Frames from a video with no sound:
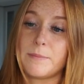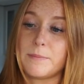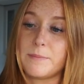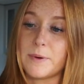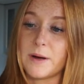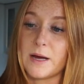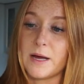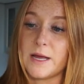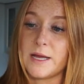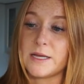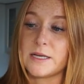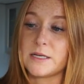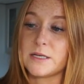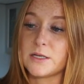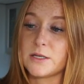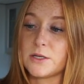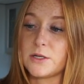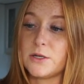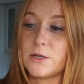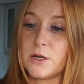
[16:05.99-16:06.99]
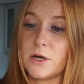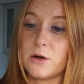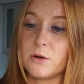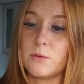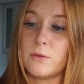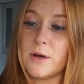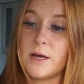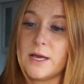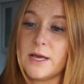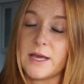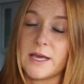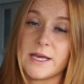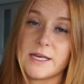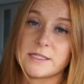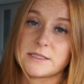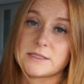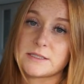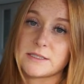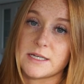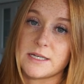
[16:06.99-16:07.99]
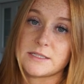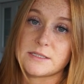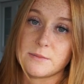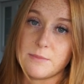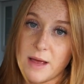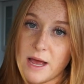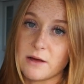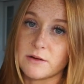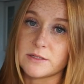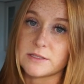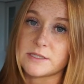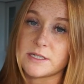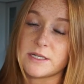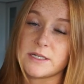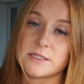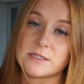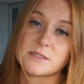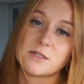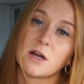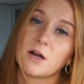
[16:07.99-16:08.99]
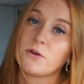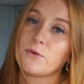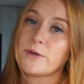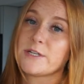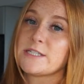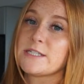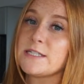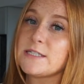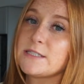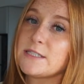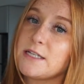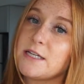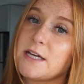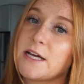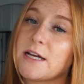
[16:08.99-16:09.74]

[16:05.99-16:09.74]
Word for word: but you know, it's, it's a balance and it's not always easy.